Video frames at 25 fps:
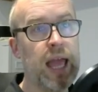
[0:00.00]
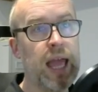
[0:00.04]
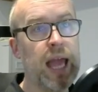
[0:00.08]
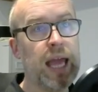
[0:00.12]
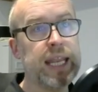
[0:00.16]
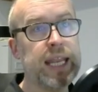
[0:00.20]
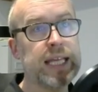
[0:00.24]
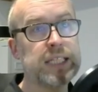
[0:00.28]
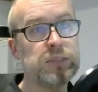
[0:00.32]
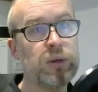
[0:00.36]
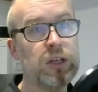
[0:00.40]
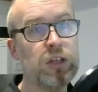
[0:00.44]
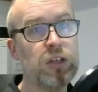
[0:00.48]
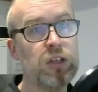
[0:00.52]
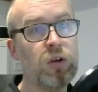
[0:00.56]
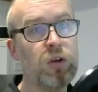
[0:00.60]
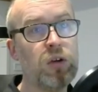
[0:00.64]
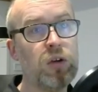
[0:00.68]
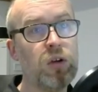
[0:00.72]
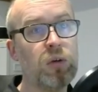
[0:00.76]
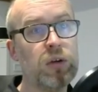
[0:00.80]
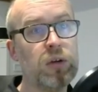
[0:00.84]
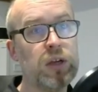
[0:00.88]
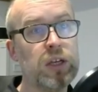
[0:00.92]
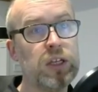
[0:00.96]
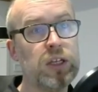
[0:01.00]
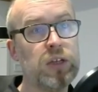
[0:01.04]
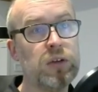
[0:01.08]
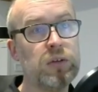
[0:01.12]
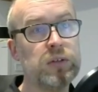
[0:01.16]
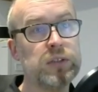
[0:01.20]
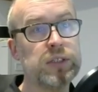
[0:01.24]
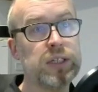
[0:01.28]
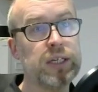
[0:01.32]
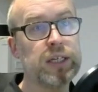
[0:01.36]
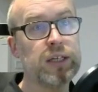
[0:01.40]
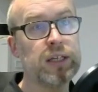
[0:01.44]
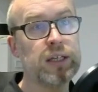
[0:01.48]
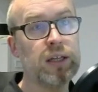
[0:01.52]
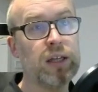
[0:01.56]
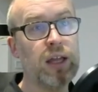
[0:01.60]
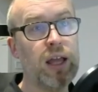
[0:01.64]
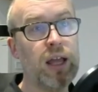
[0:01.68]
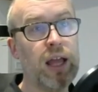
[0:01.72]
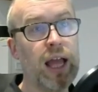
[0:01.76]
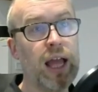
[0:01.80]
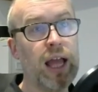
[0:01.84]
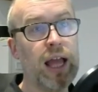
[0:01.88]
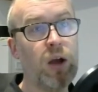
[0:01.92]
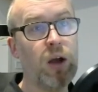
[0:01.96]
and as we are no longer using
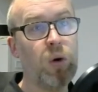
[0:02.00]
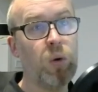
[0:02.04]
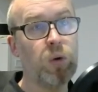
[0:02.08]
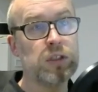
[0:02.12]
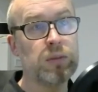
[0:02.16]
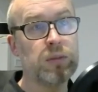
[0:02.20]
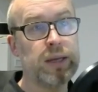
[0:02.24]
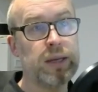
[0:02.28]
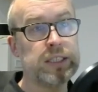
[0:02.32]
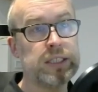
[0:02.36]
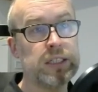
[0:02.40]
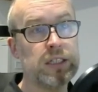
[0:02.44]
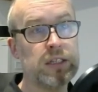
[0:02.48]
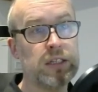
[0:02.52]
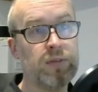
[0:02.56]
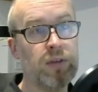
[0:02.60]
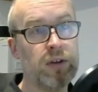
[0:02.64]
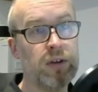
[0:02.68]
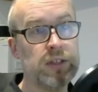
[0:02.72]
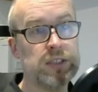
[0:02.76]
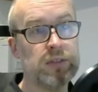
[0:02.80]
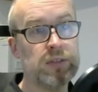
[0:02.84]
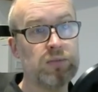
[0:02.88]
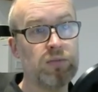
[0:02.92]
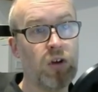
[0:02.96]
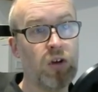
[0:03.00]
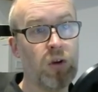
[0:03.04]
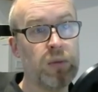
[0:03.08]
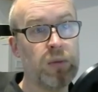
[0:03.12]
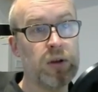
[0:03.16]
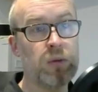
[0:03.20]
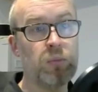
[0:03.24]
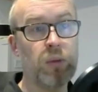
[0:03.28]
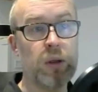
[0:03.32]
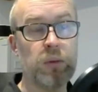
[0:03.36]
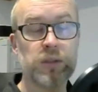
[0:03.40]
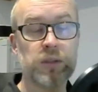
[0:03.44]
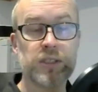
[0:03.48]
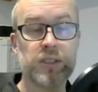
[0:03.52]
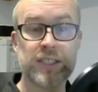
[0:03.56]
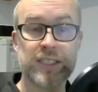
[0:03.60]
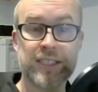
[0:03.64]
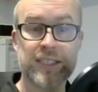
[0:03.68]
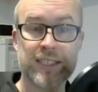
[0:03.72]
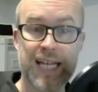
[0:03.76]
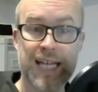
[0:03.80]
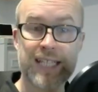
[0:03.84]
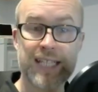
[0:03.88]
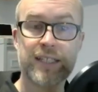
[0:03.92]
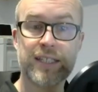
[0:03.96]
automated device enrollment, we will
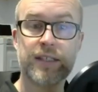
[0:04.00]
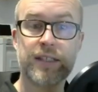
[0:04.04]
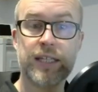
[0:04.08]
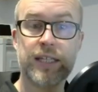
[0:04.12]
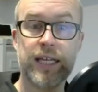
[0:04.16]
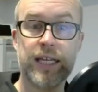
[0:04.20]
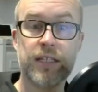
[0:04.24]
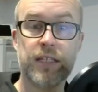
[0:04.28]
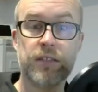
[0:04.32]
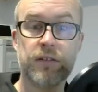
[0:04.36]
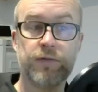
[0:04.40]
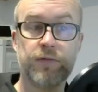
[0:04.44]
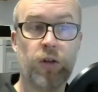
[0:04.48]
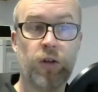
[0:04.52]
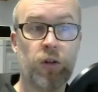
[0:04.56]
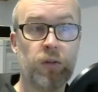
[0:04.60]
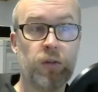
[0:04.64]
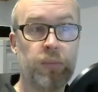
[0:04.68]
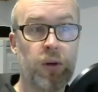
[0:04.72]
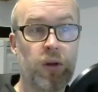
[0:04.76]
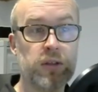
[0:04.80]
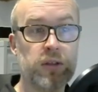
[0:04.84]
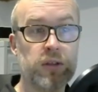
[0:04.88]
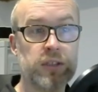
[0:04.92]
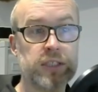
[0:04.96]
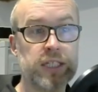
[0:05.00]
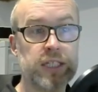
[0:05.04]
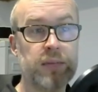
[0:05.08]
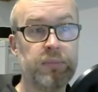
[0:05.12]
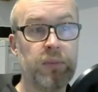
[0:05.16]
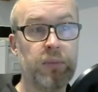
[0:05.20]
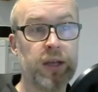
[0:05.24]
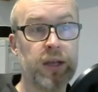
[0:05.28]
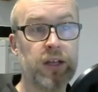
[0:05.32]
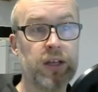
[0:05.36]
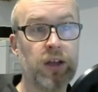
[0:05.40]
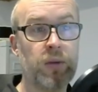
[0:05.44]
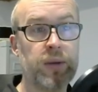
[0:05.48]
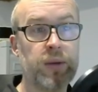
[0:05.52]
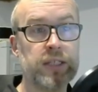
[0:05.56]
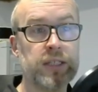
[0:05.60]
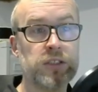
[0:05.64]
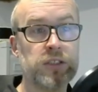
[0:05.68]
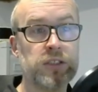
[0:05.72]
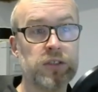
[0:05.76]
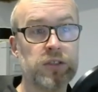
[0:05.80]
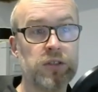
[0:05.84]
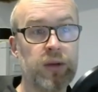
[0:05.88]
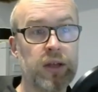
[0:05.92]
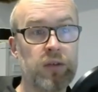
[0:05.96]
set the default policy by
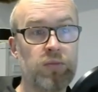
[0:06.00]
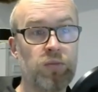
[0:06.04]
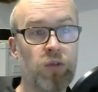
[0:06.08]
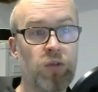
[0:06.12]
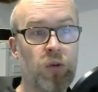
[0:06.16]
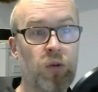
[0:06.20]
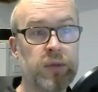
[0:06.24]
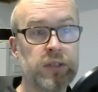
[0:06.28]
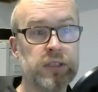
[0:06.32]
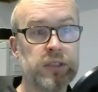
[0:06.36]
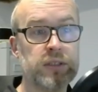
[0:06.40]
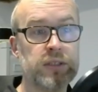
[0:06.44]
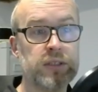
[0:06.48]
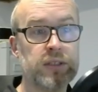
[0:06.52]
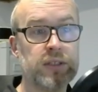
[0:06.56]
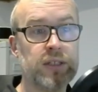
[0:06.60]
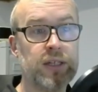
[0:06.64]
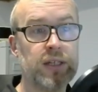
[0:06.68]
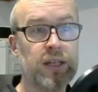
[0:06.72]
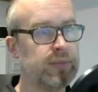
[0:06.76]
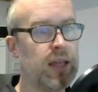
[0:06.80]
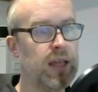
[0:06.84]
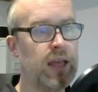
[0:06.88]
going to enrollment